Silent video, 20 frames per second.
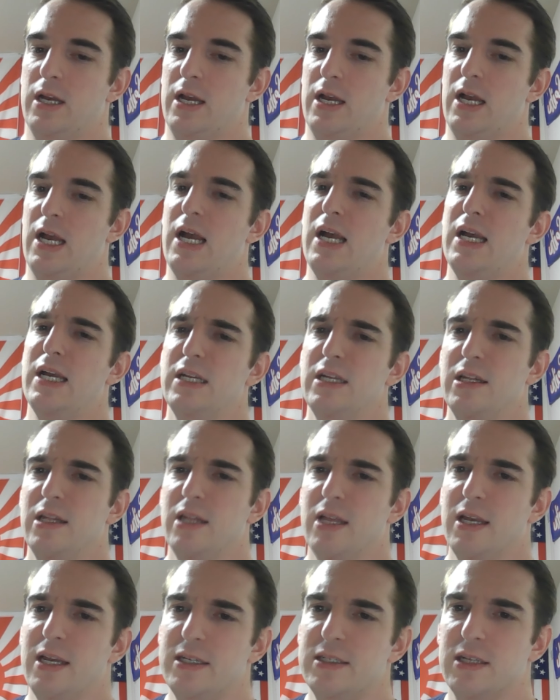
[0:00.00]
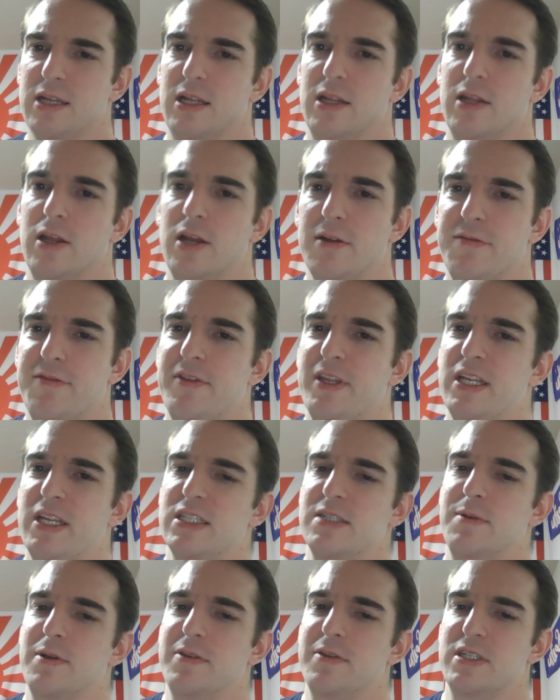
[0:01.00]
I liked a lot of things
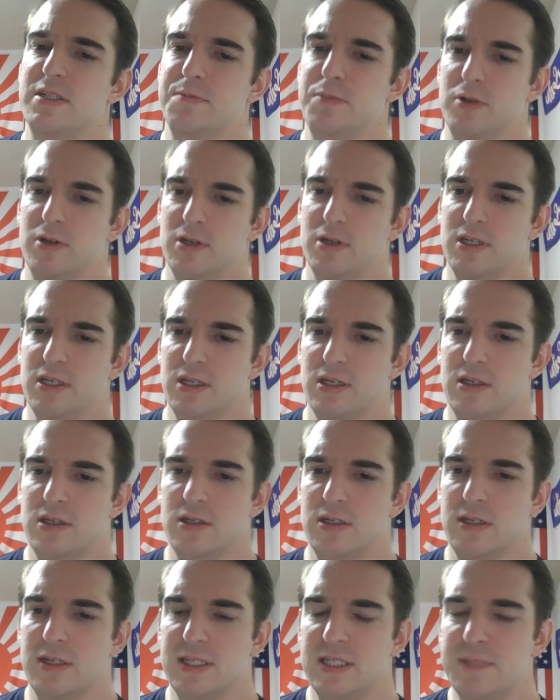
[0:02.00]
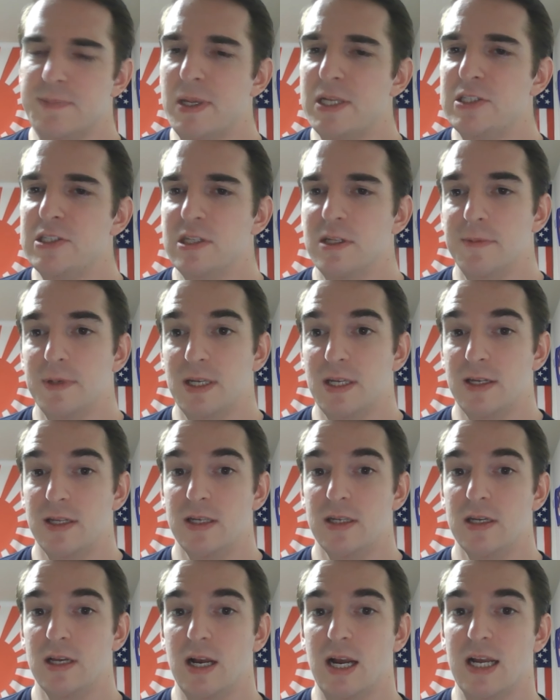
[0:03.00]
about this book, especially the
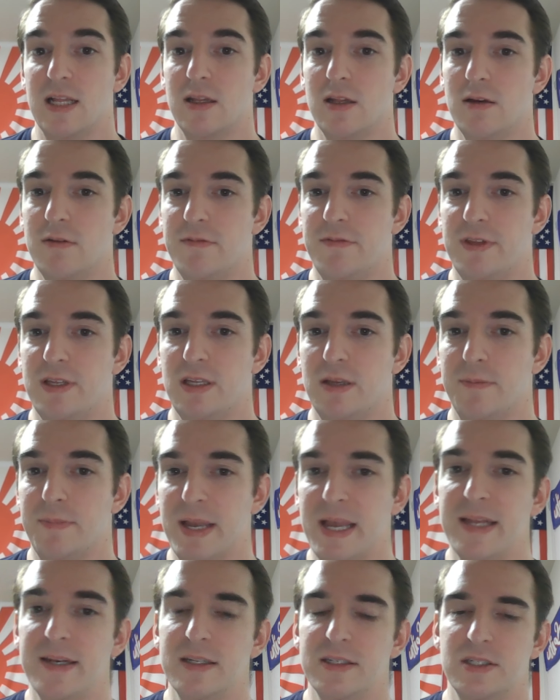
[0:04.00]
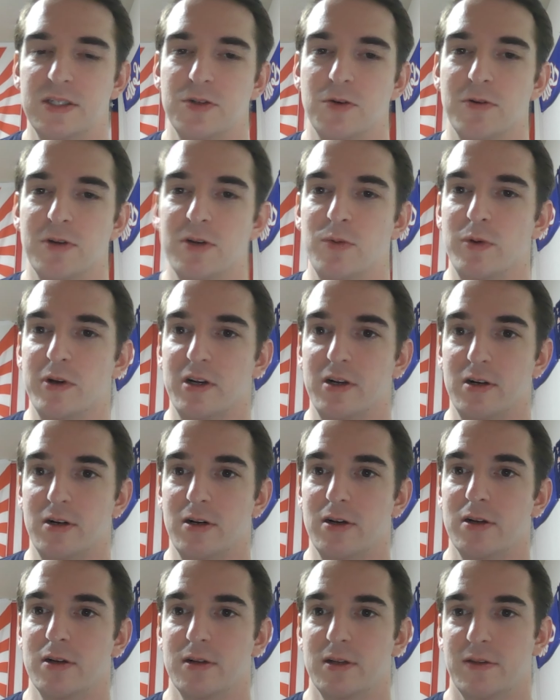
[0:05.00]
beginning. I love the bandit story
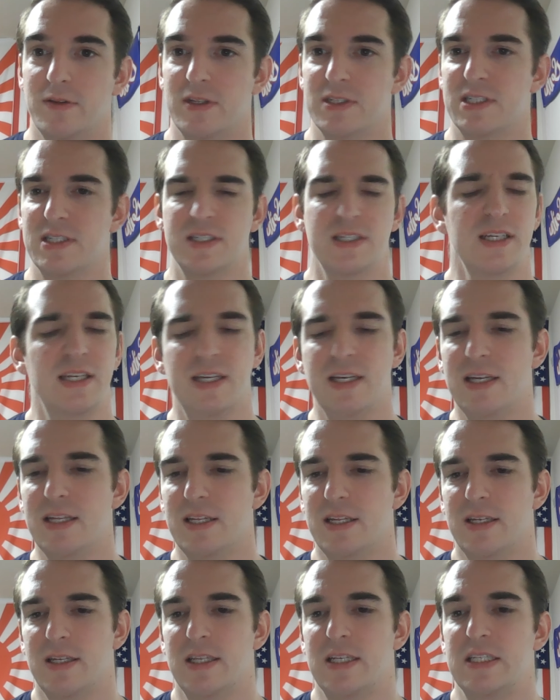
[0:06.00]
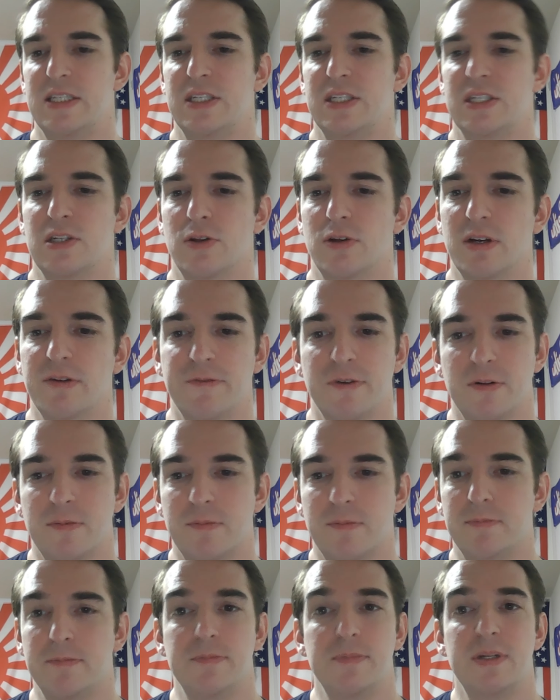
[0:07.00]
where there's this kid and he's just learning
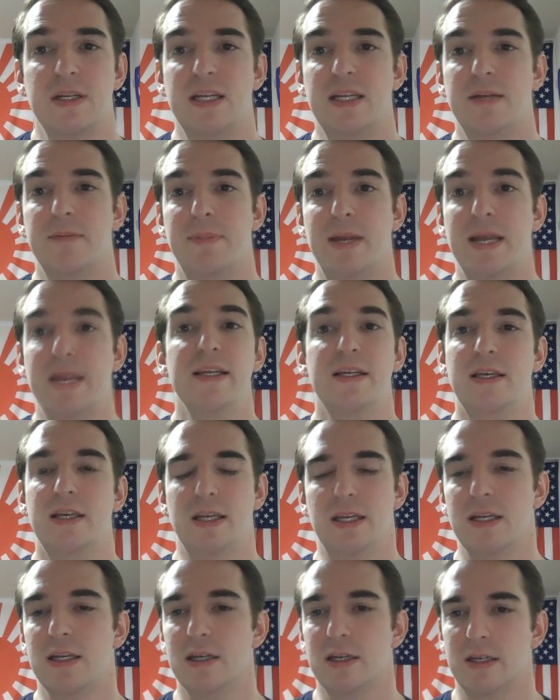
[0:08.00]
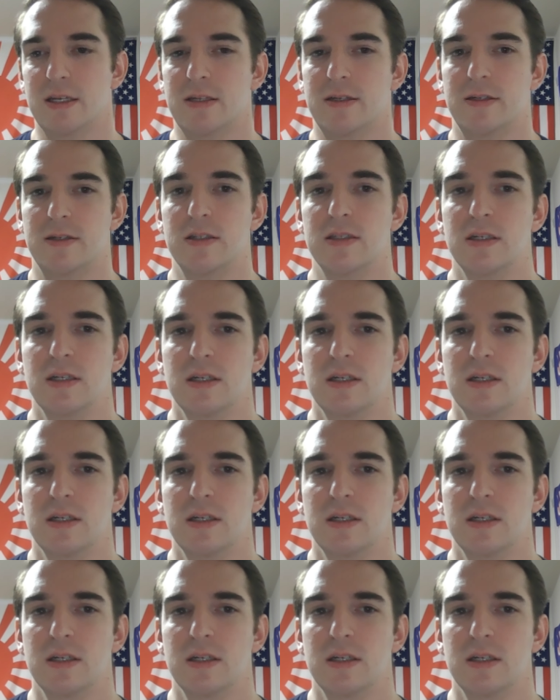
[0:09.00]
from a bandit king, and